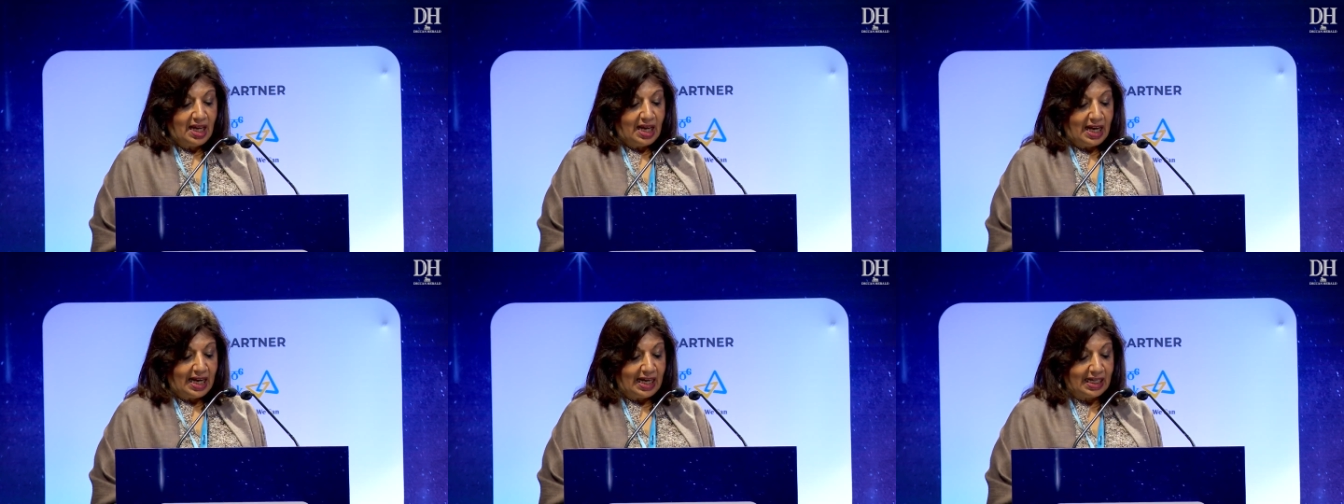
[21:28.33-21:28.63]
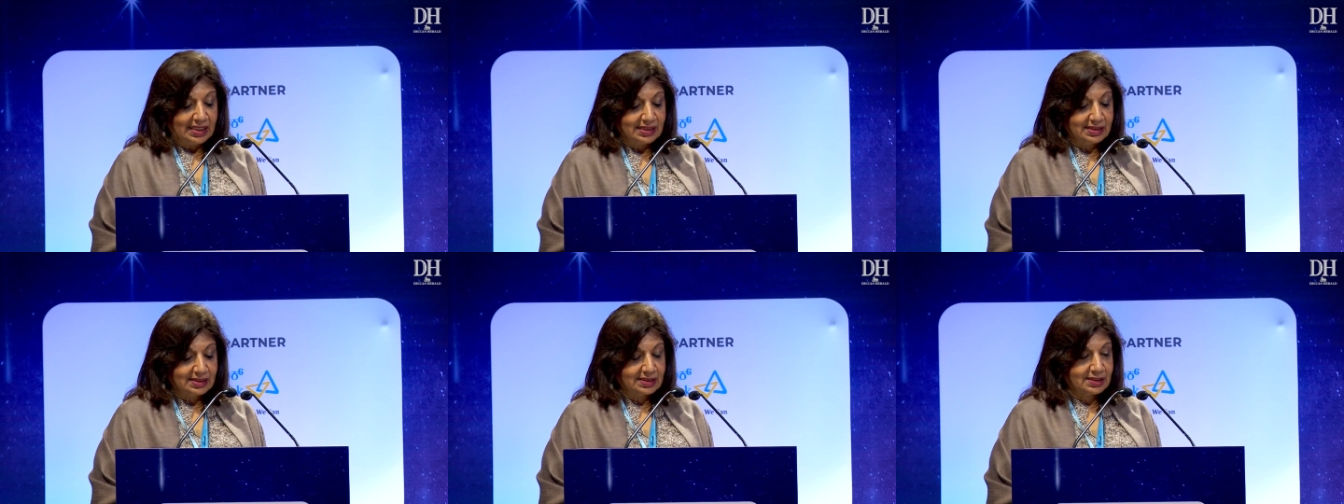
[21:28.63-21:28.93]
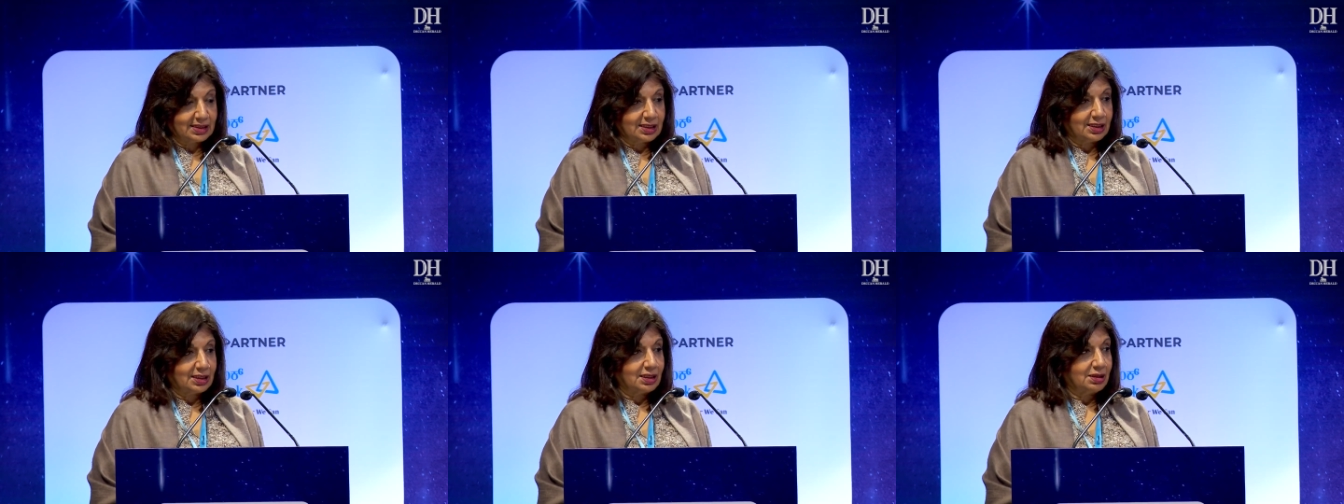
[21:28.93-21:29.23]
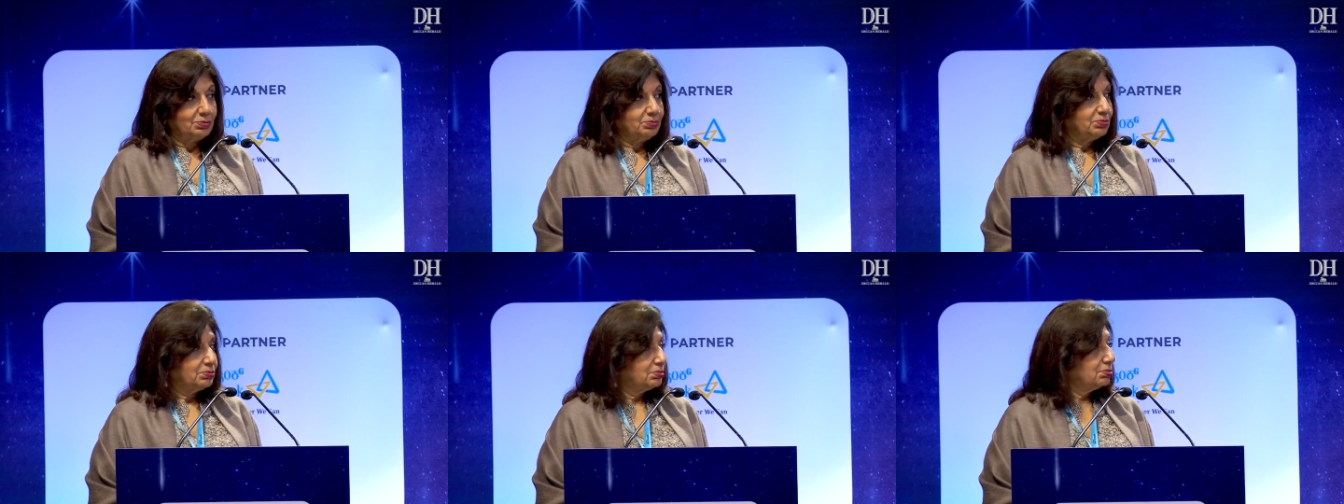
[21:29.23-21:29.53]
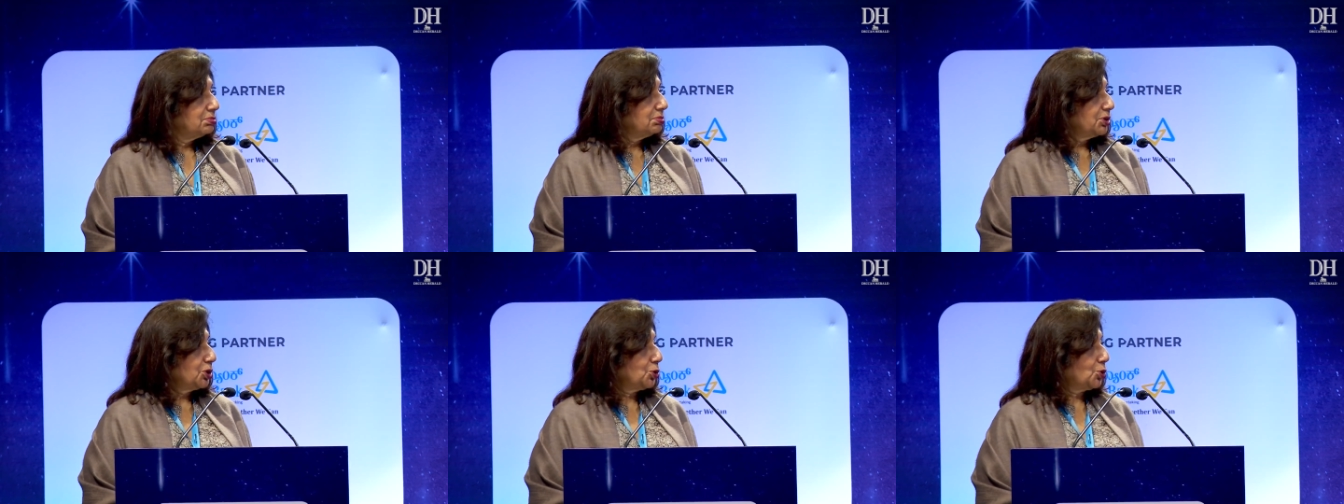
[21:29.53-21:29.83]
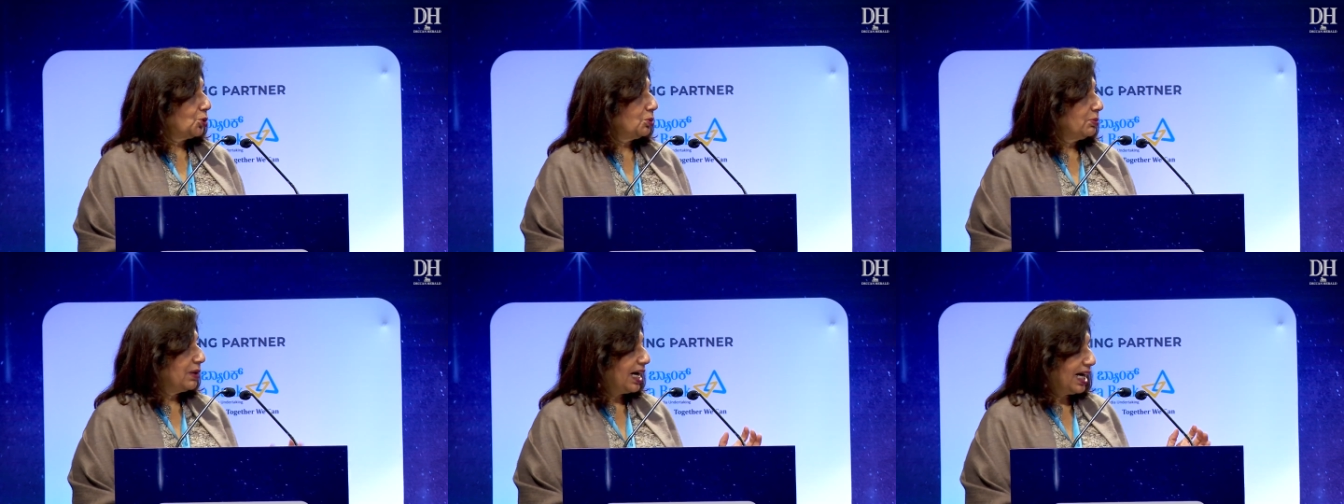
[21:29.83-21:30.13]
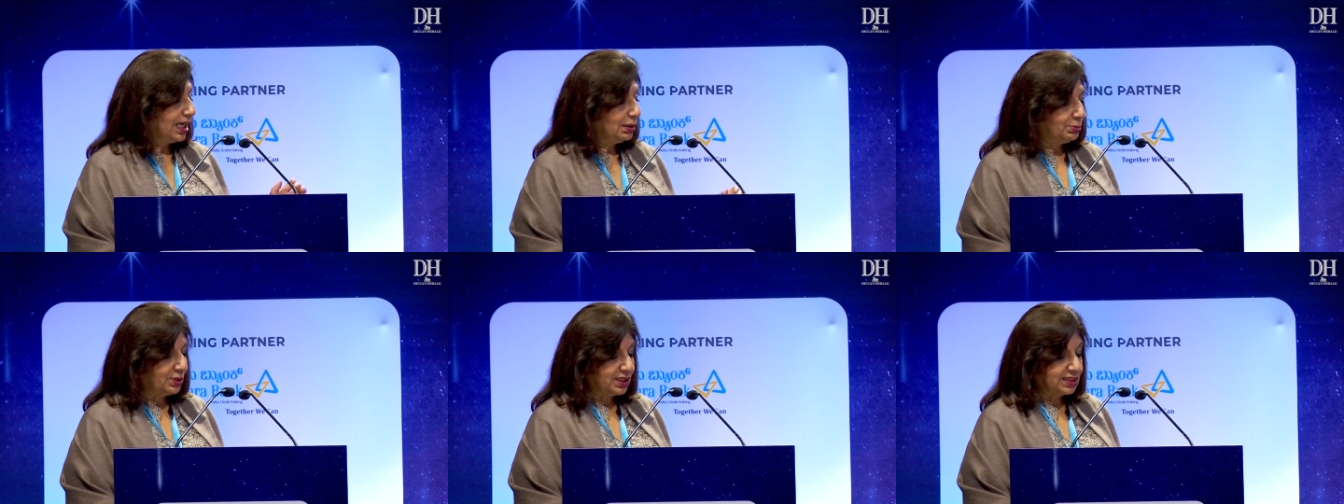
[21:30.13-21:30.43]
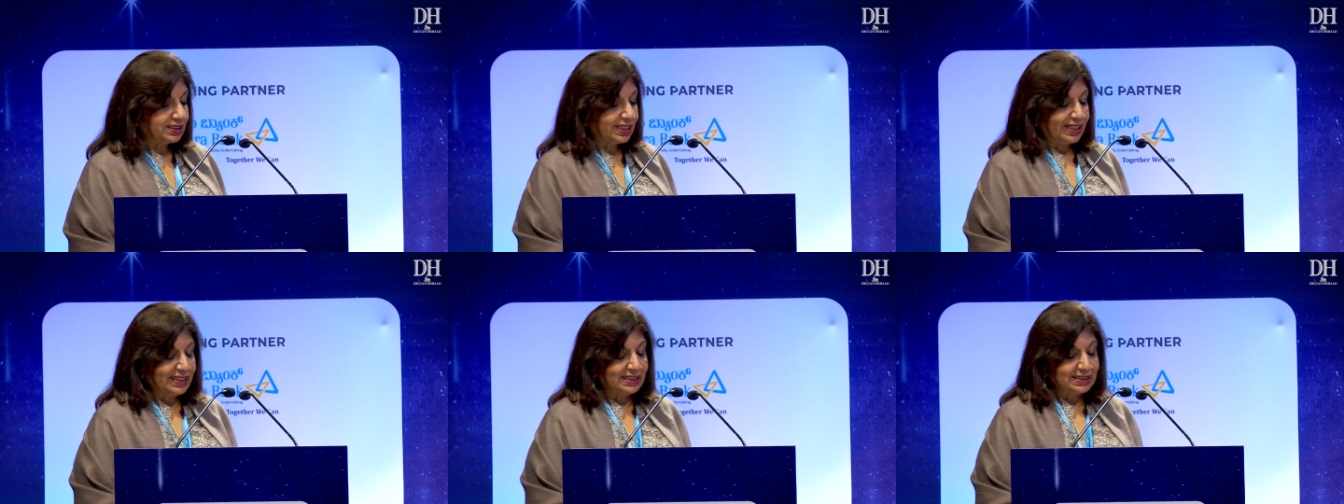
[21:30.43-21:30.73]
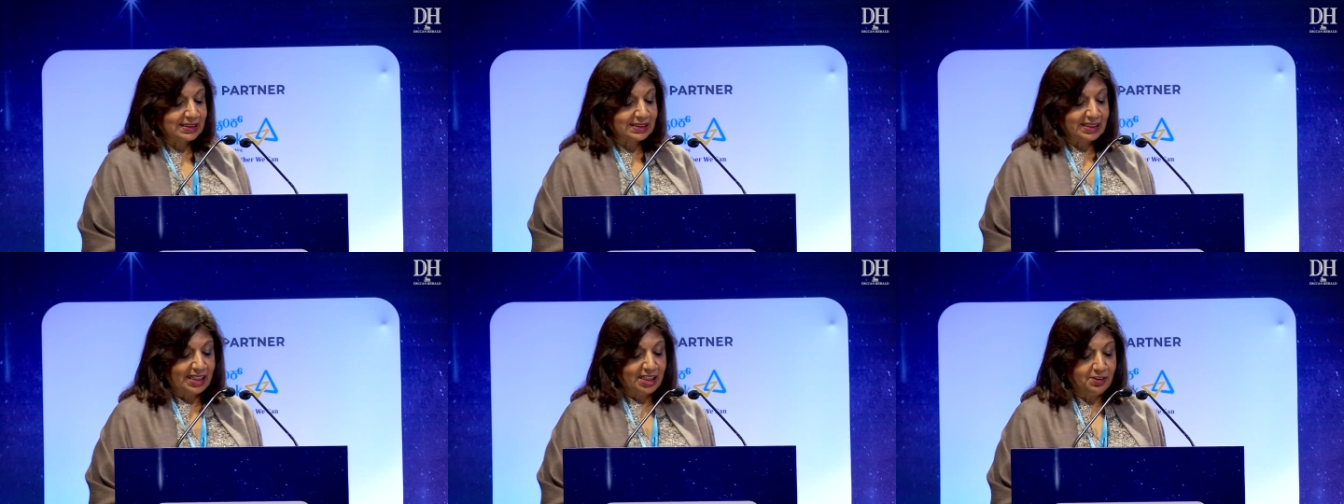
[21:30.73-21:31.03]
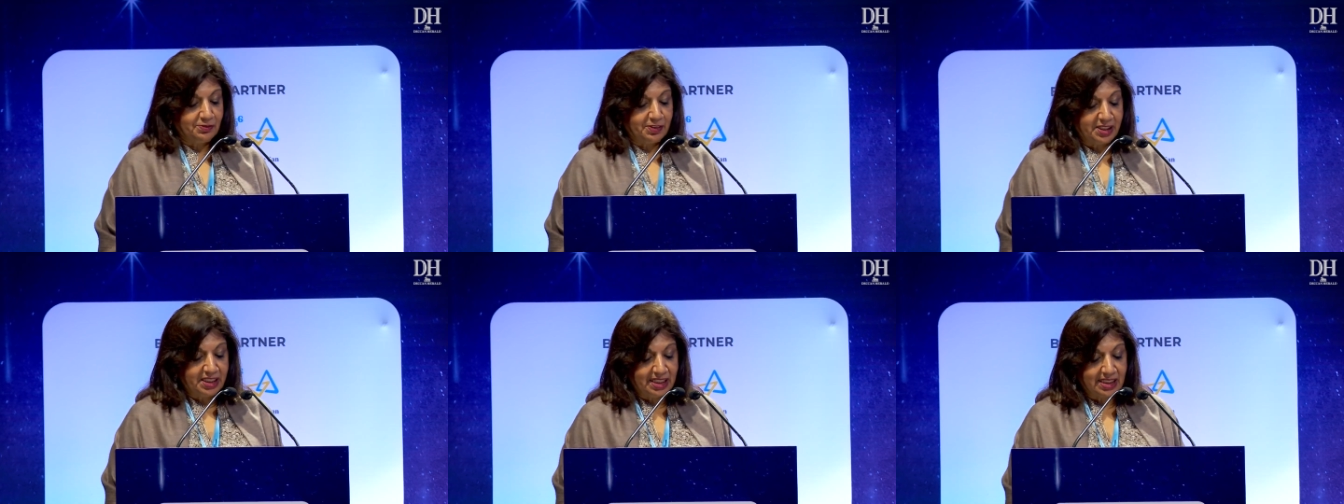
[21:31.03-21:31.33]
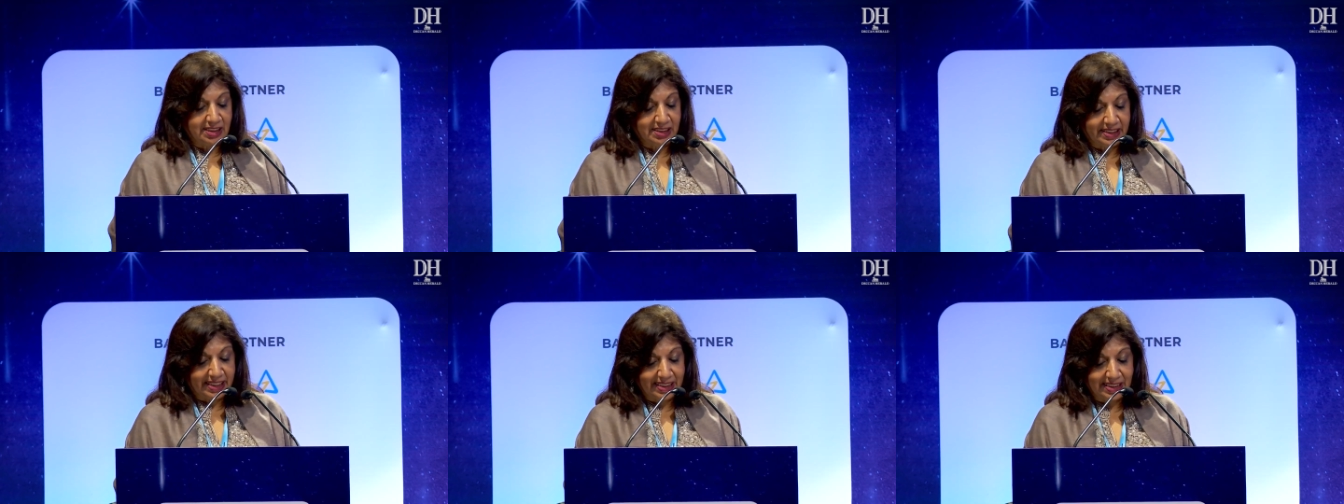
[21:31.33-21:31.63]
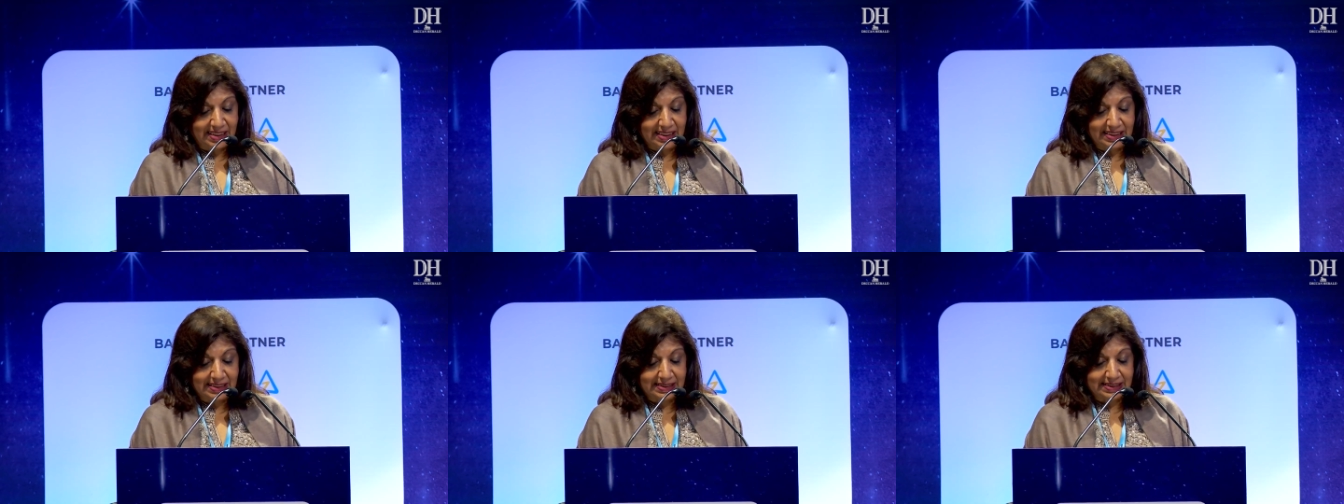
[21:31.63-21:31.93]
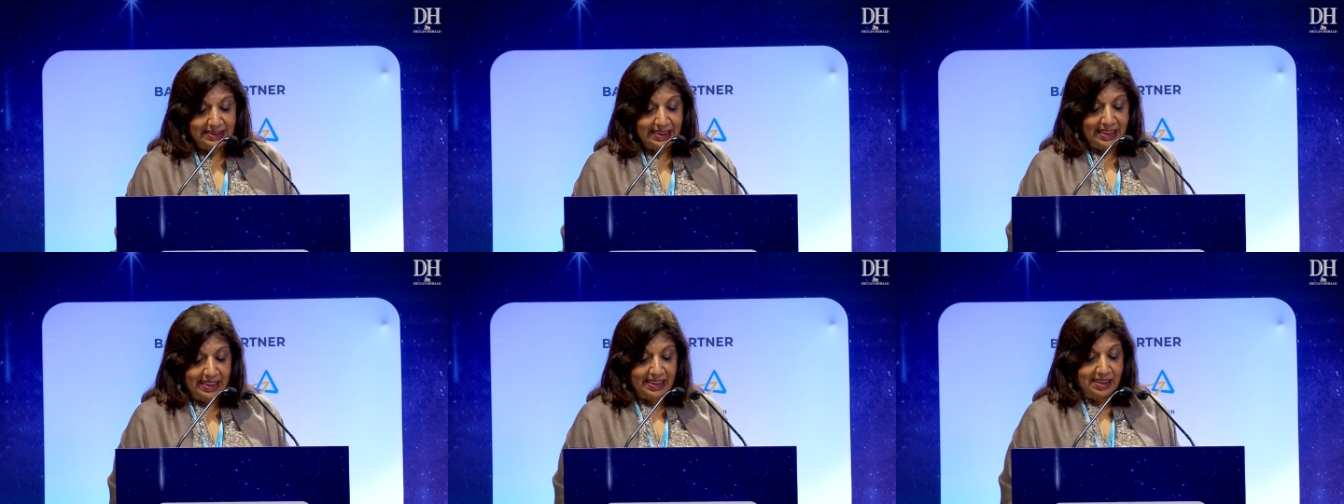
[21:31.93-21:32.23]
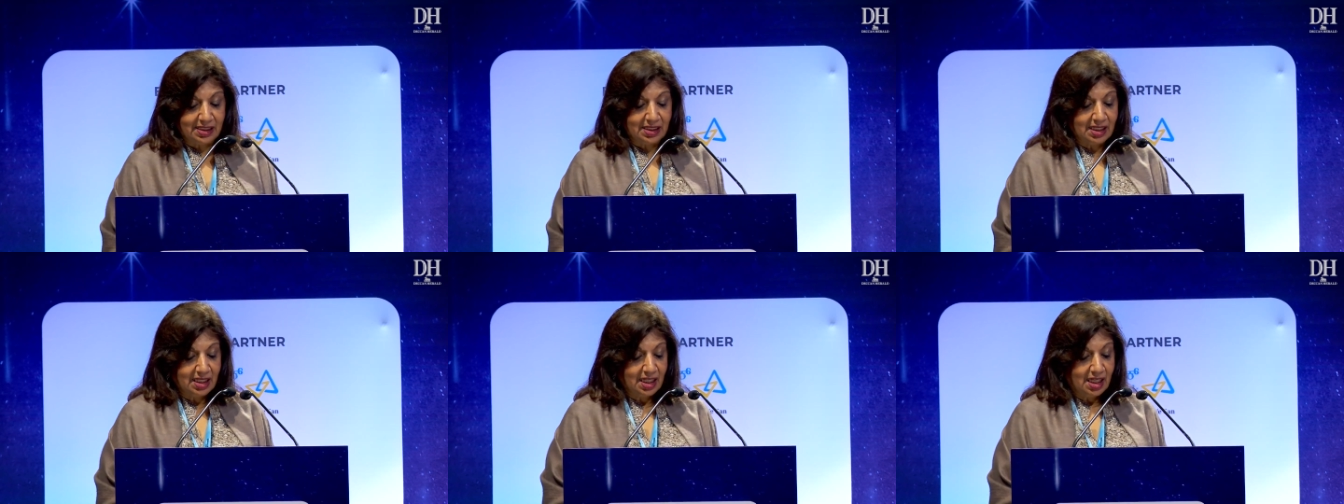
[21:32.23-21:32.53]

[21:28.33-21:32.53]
As Albert Einstein very correctly said,